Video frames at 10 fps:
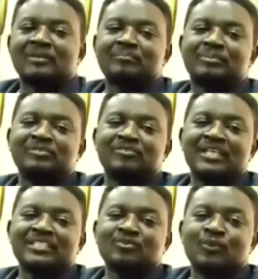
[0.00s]

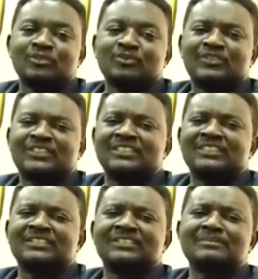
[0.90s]
privilege it was to see
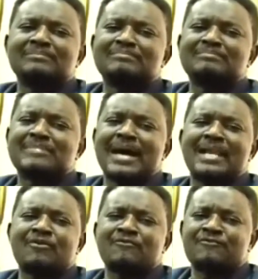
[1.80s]
this
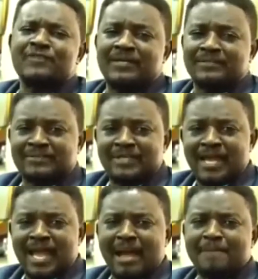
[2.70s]
man of faith
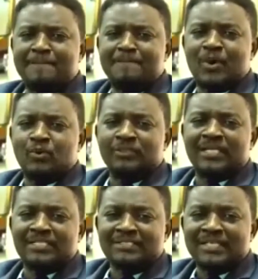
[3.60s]
and boldness.